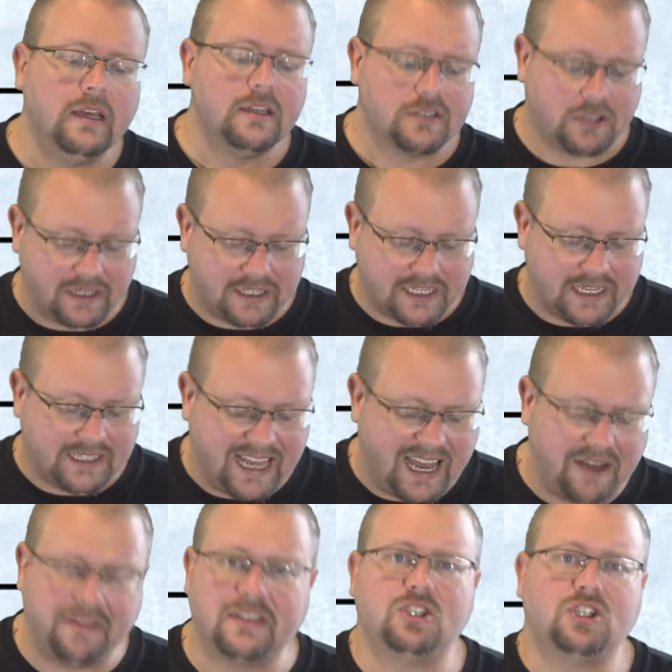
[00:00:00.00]
So let's get
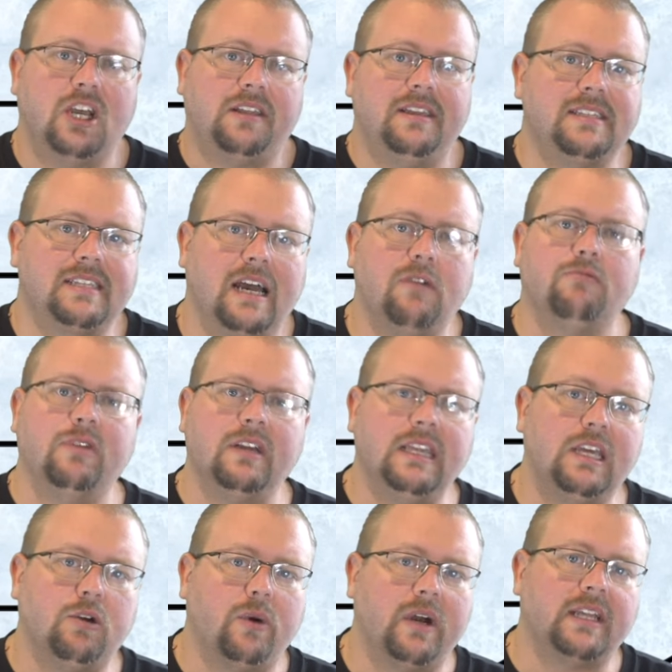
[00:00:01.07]
down, let's check these out
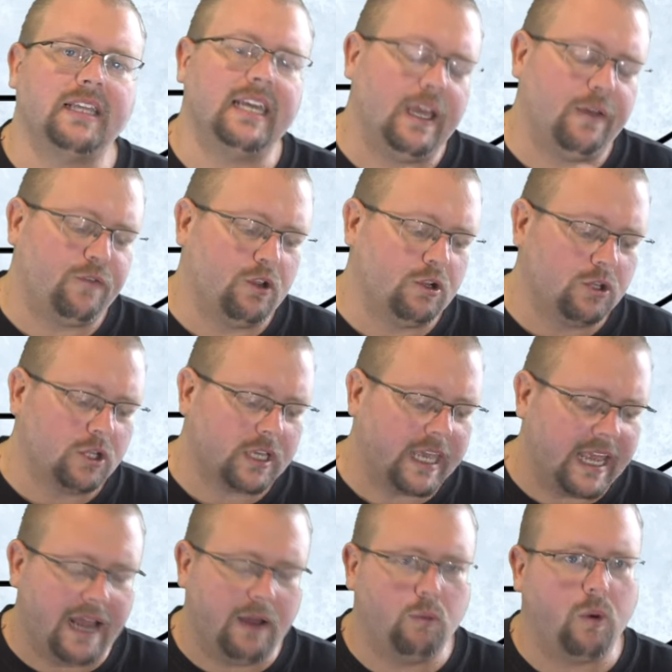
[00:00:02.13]
really quickly. If you're
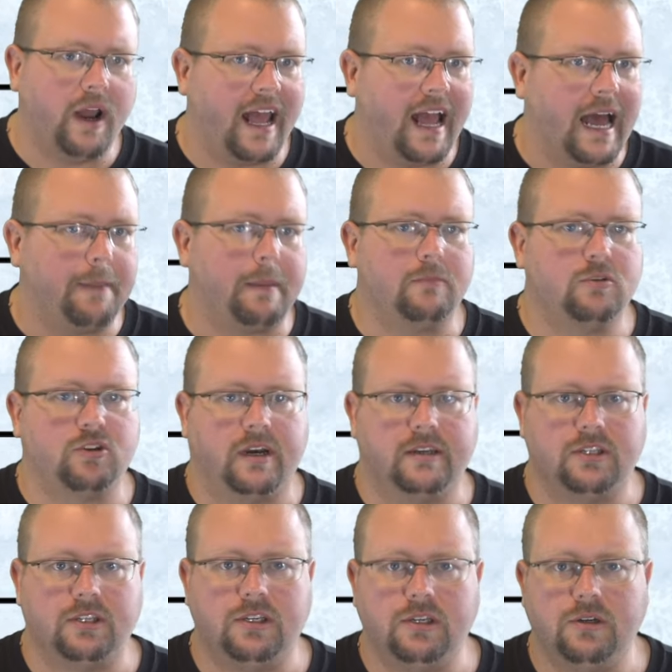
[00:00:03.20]
looking at what app I'm
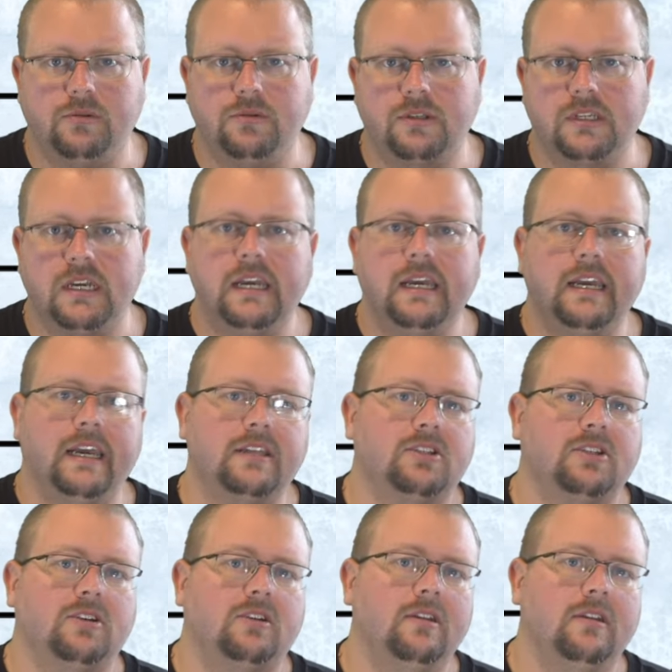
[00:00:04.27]
trying to use,
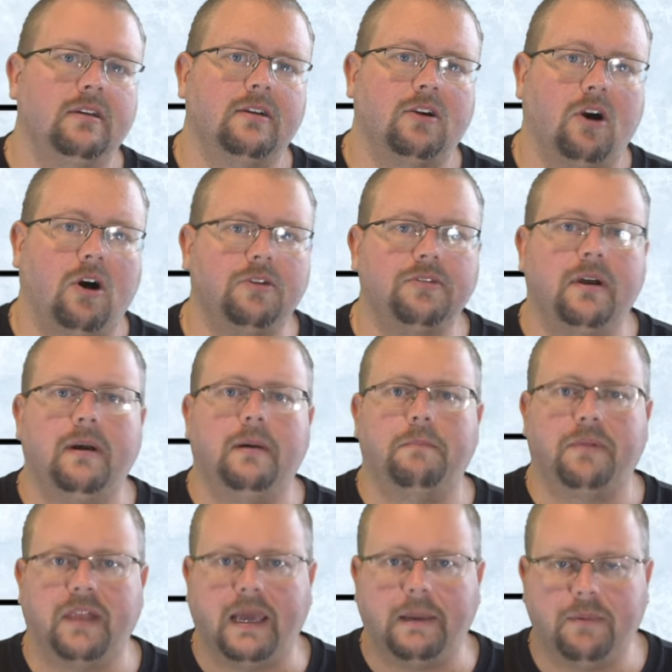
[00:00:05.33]
it's called
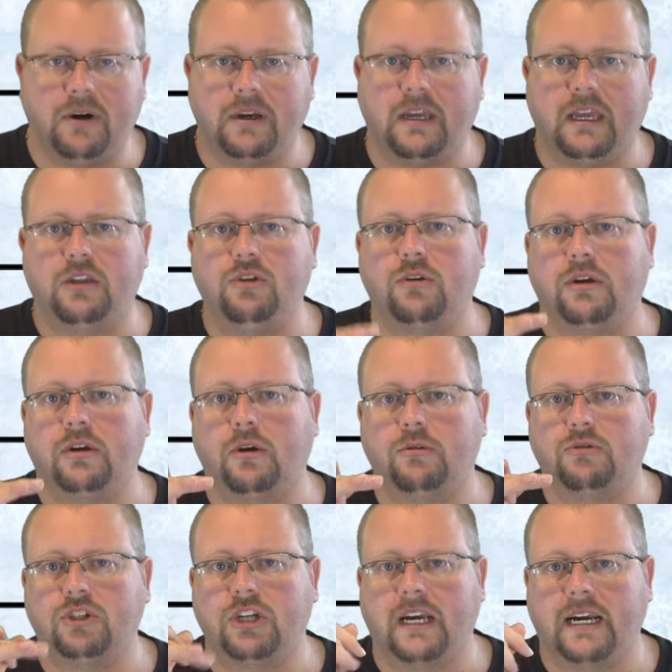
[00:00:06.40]
Playbook, and you can
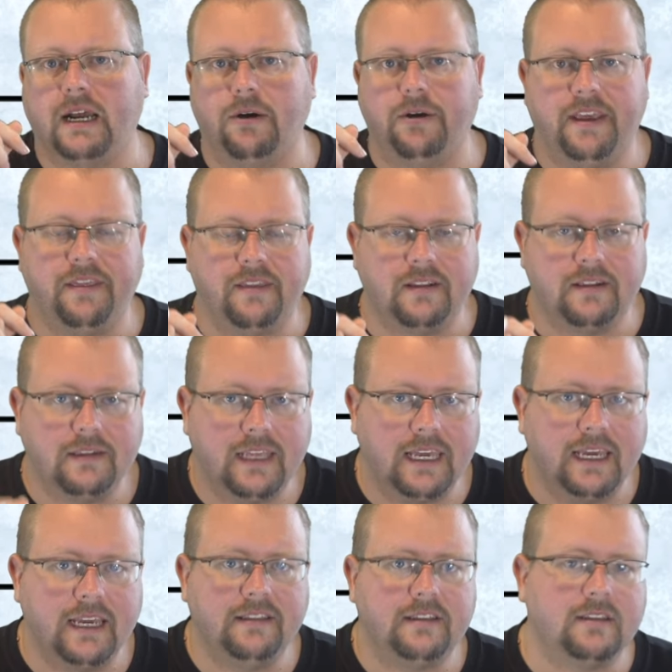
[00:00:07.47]
go check it out in the
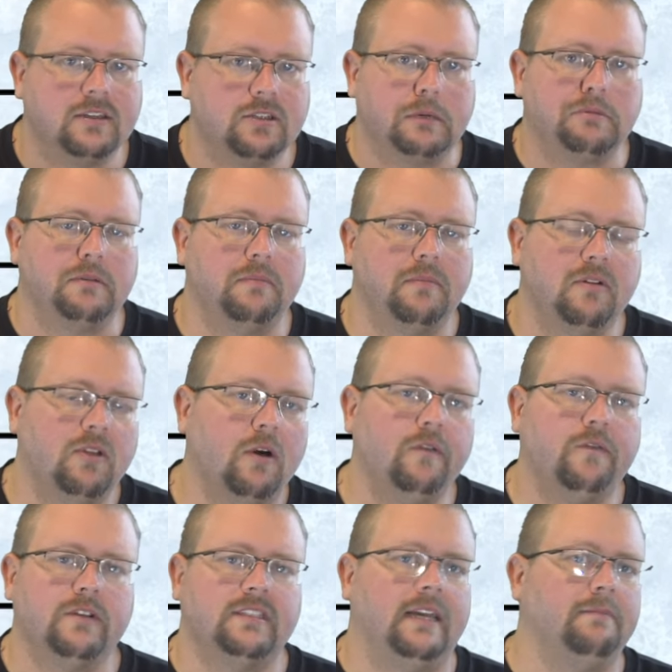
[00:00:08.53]
link in the description below
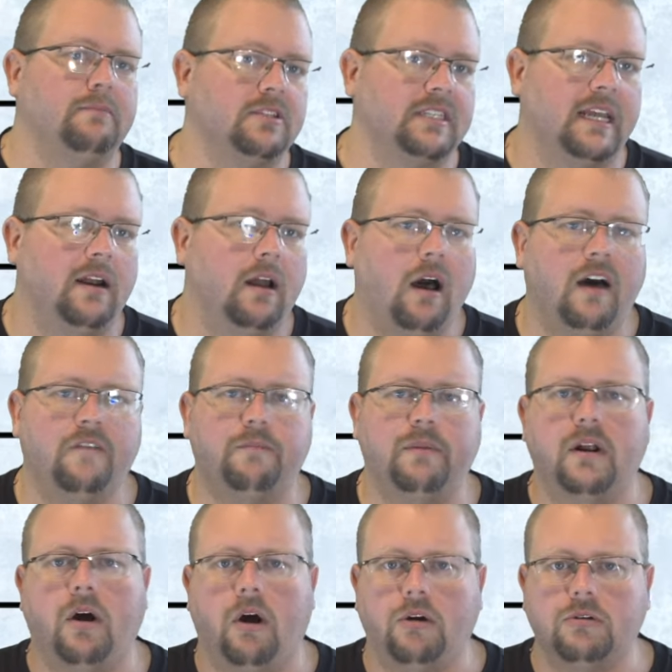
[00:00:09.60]
for 10% off,
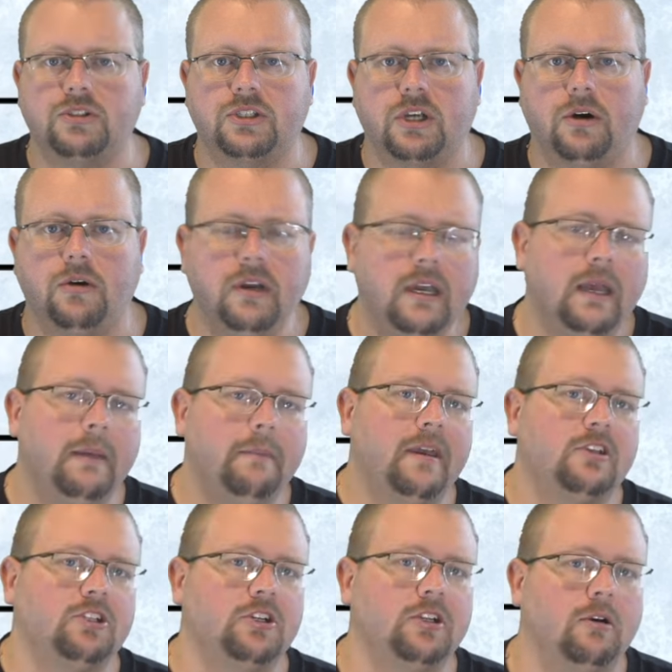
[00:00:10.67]
but also
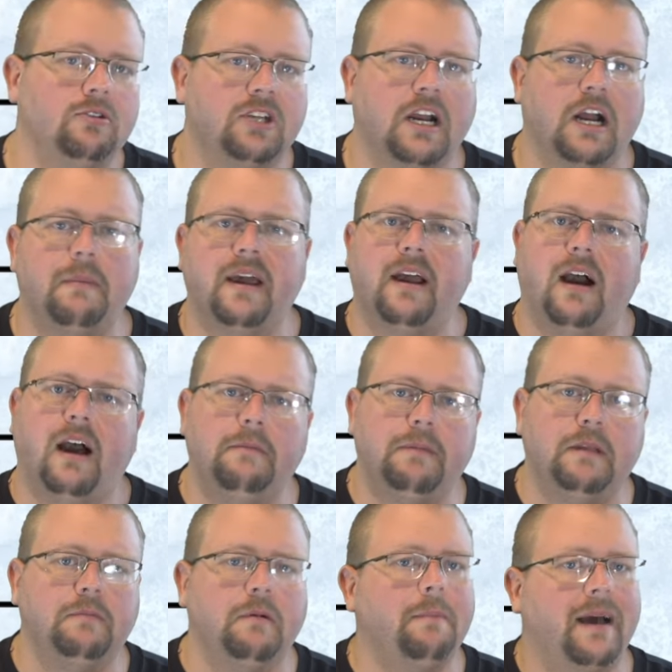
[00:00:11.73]
make sure to go check out my
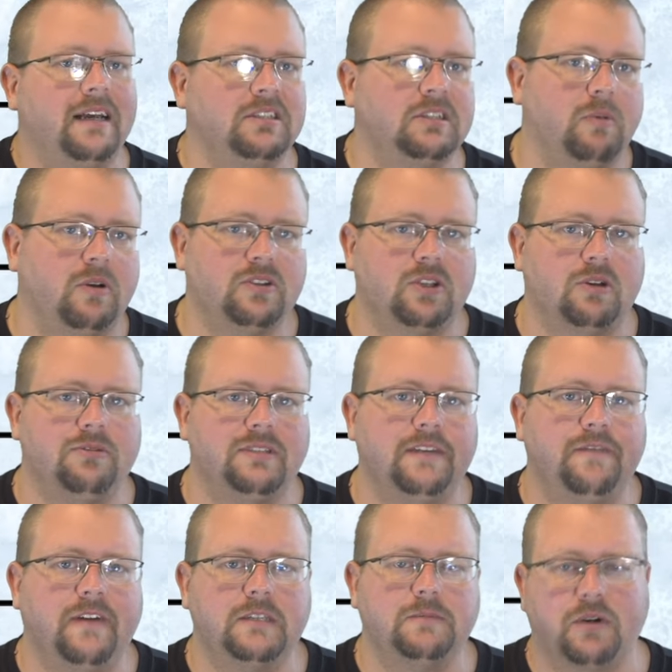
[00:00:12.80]
Unbeatable Basketball Zone
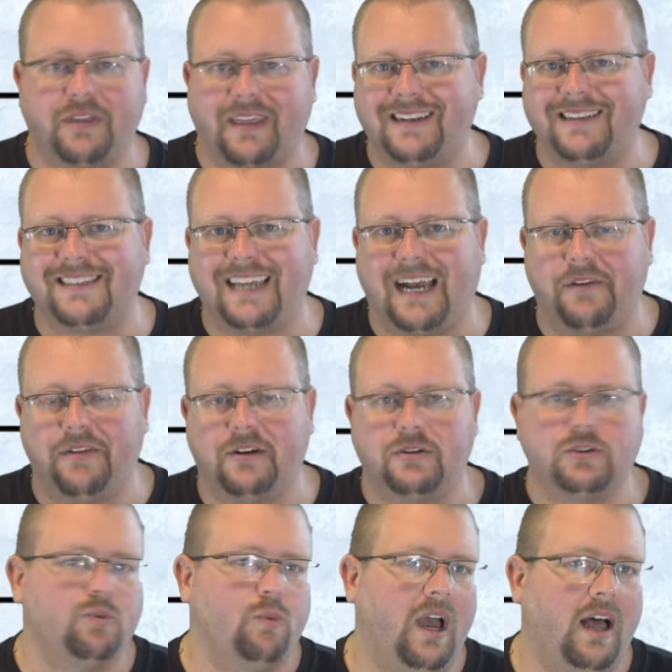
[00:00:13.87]
Defense book that is down there
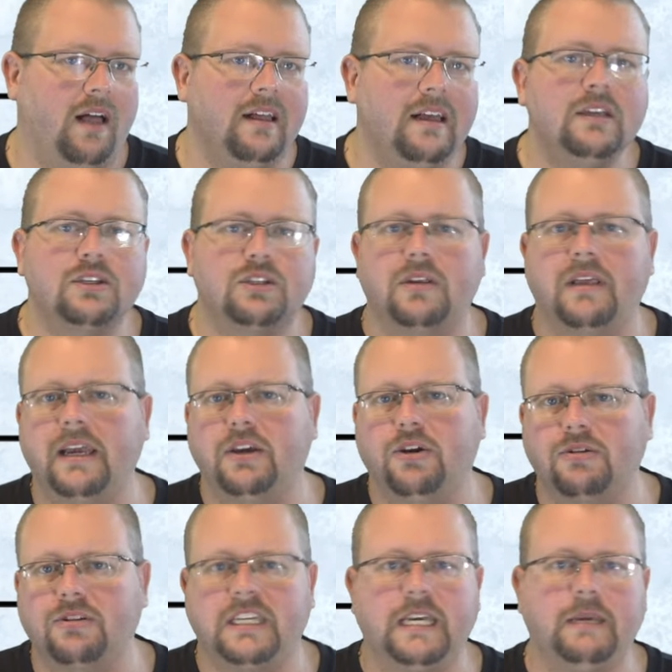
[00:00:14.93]
as well, so that
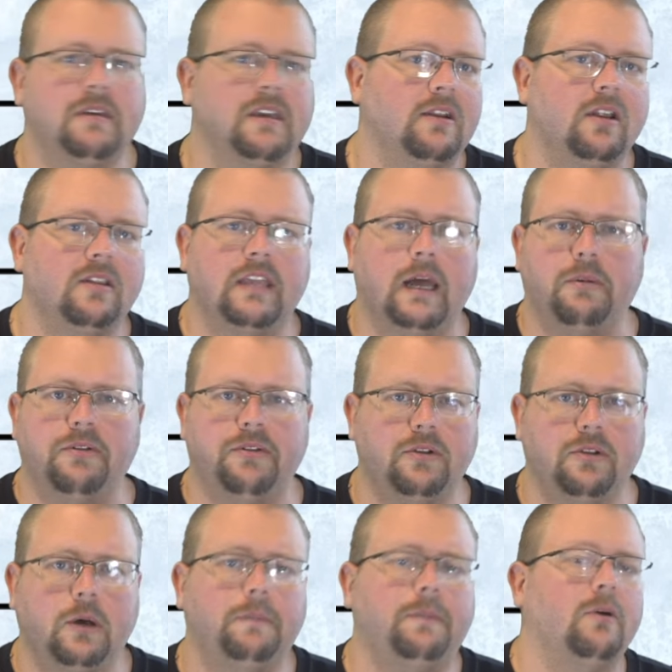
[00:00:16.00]
your team can double the
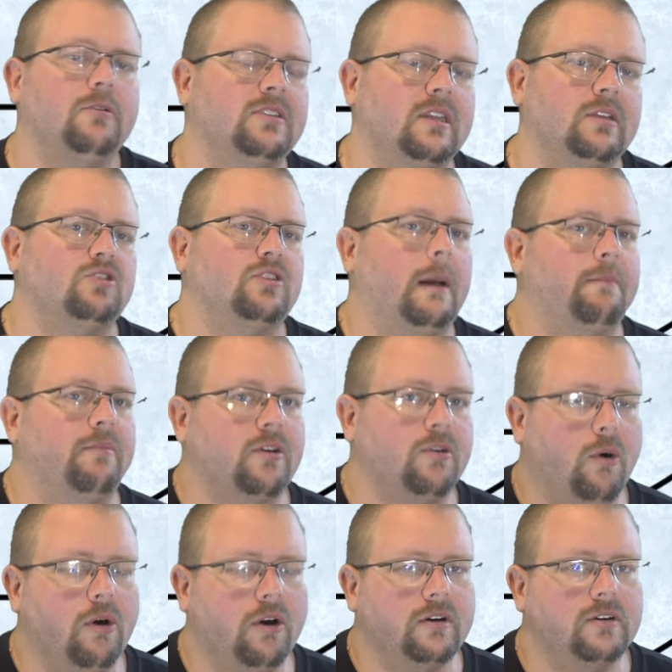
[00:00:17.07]
low post and trap the
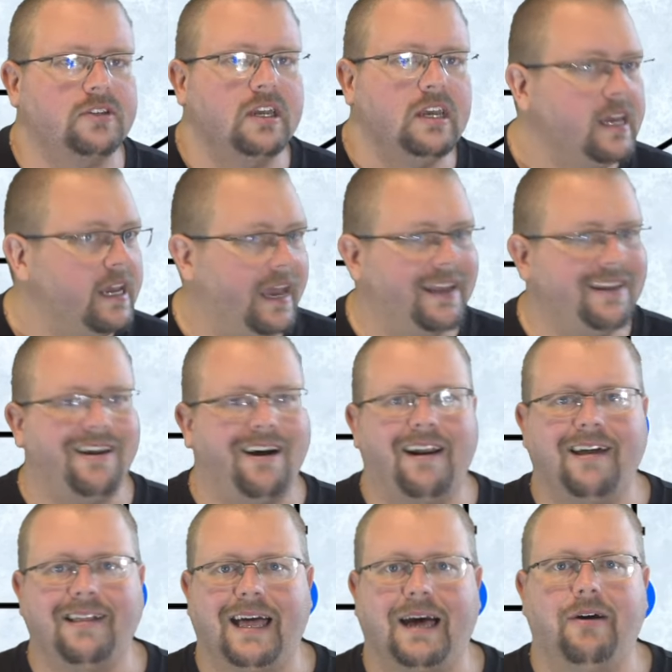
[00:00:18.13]
corners and
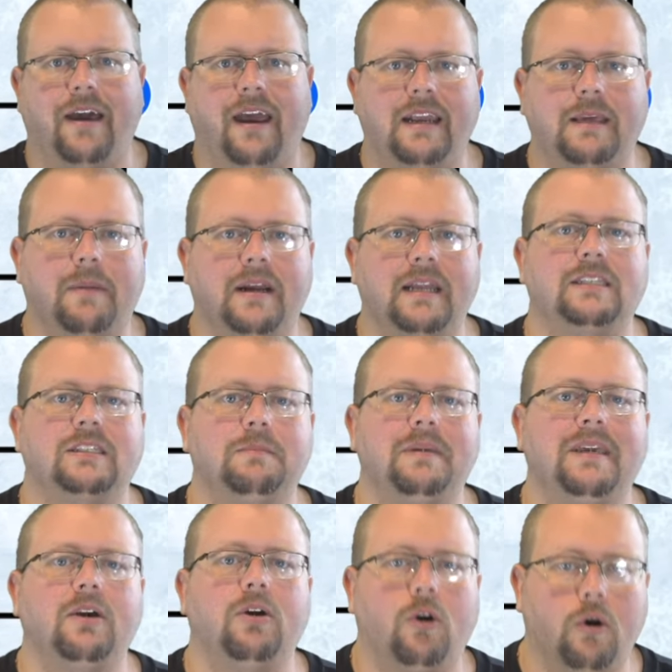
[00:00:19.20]
not allow anybody to
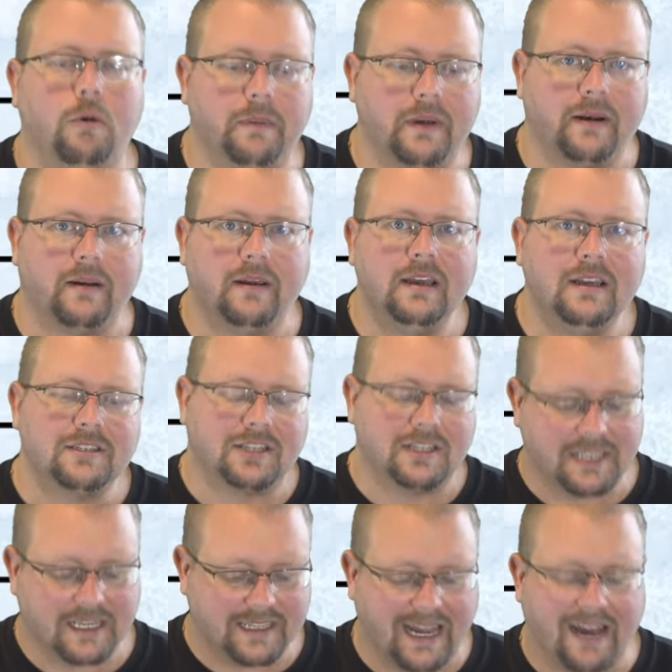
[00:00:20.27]
be open. So
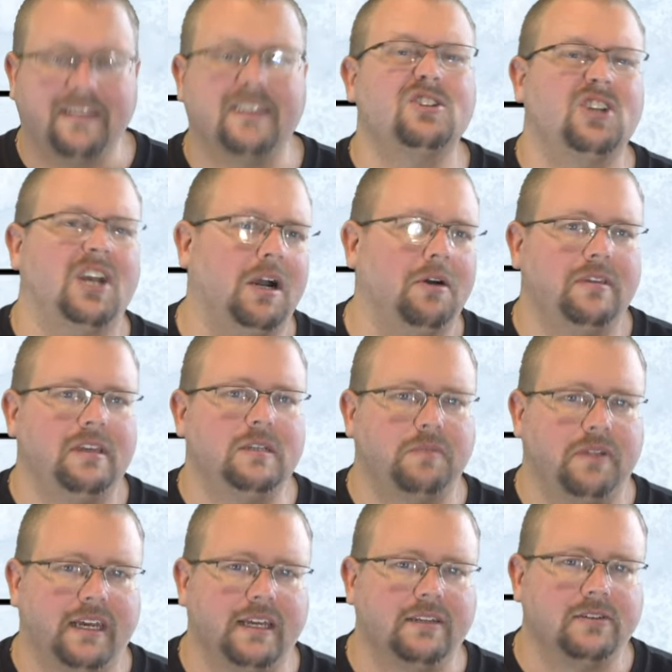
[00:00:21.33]
let's get down, let's check out these
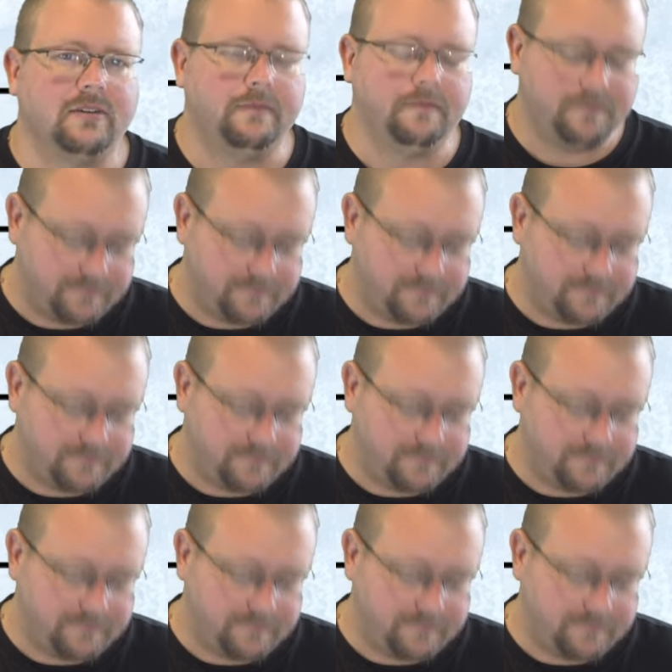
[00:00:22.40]
plays.